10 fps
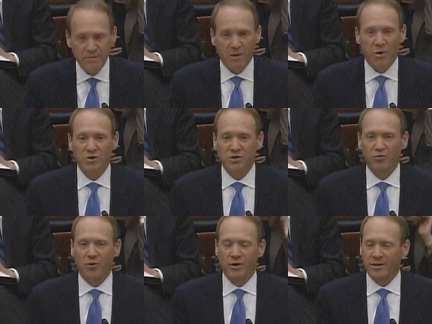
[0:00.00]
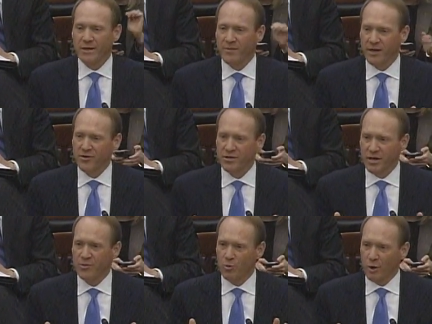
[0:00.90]
But most importantly,
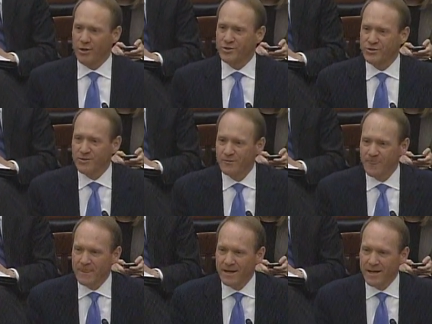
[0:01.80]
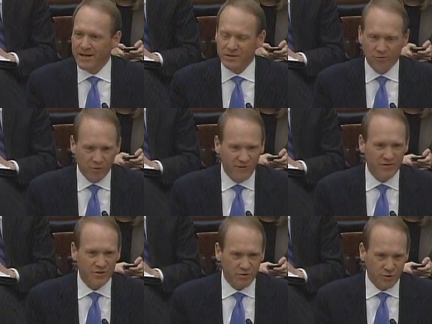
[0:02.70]
PLTW works. It's a
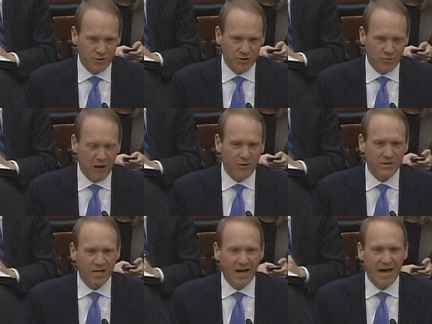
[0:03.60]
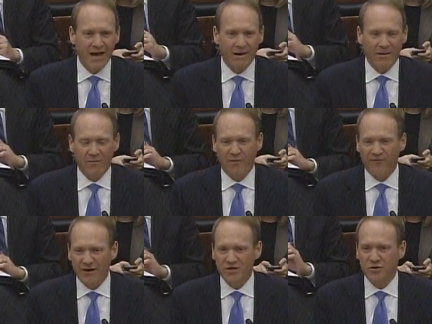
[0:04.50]
proven solution. Robert Tai, a
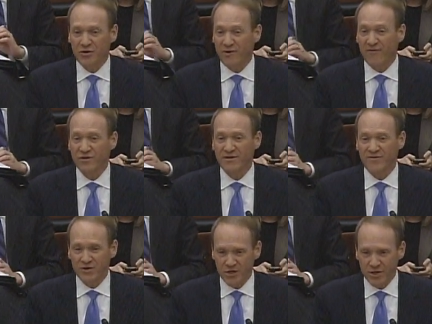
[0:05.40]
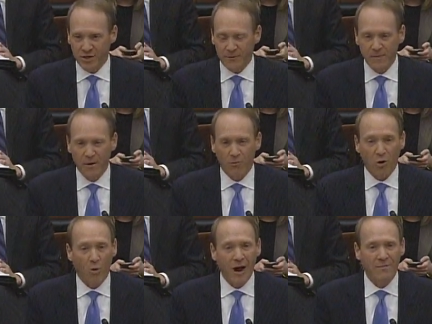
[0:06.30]
professor at the University of Virginia, wrote
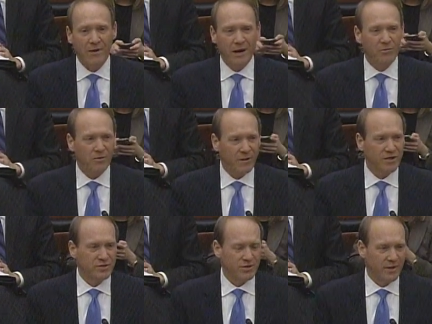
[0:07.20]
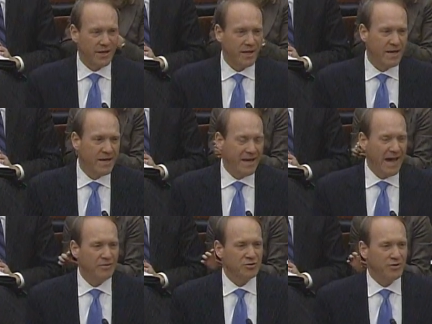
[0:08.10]
a white paper recently
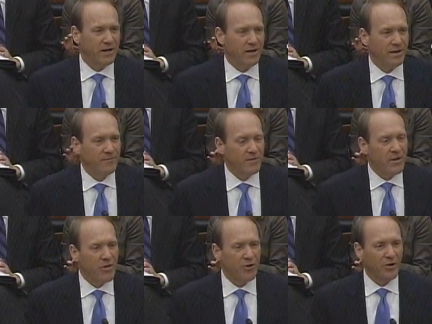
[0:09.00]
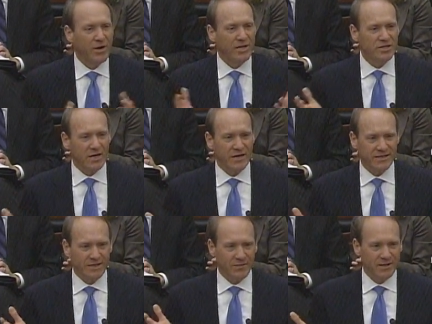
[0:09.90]
capturing 30
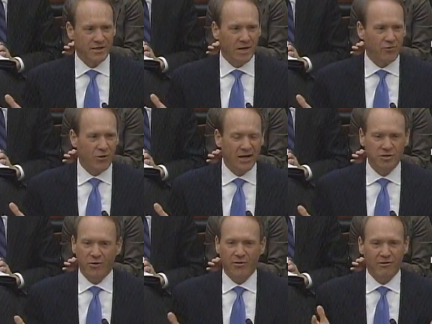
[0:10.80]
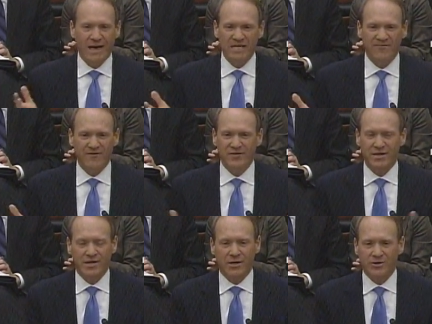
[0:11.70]
studies that have been done on Project Blue over the last
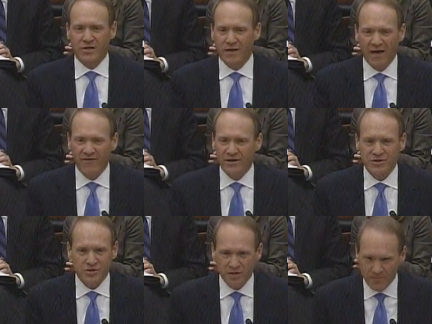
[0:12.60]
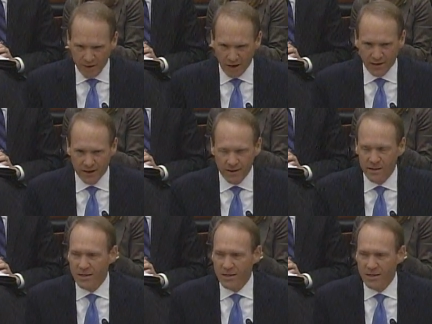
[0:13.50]
15 years, and the evidence is compelling.